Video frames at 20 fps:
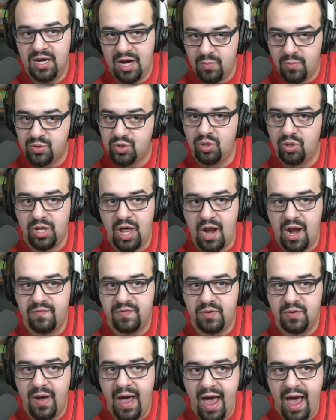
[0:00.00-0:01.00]
and I'm sure a lot of
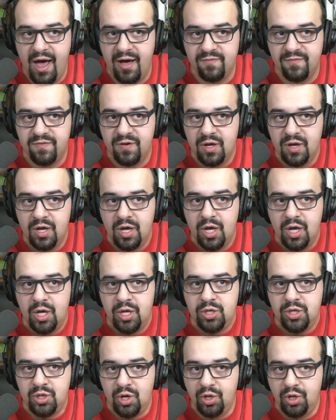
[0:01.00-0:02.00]
you have,
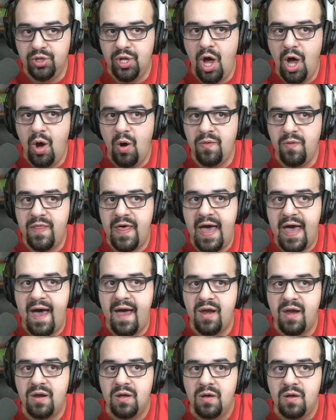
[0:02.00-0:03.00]
you'll know
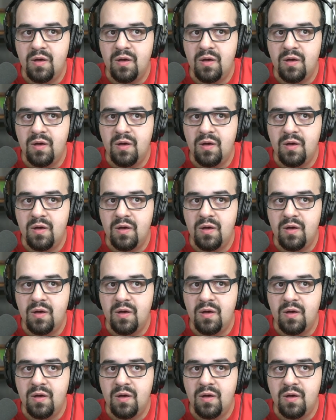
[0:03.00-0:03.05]
that